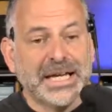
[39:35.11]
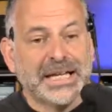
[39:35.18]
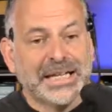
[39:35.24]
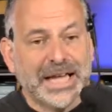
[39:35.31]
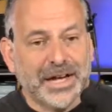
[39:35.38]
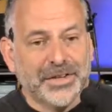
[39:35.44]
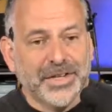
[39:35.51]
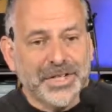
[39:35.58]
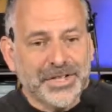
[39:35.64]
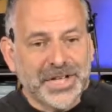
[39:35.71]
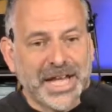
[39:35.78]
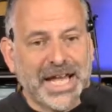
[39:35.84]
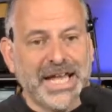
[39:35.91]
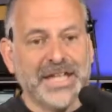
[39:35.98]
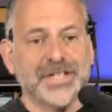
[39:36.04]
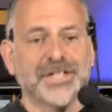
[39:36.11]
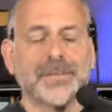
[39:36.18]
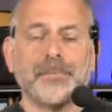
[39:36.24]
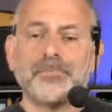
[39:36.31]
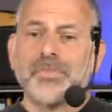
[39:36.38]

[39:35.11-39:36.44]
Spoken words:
Now in this case,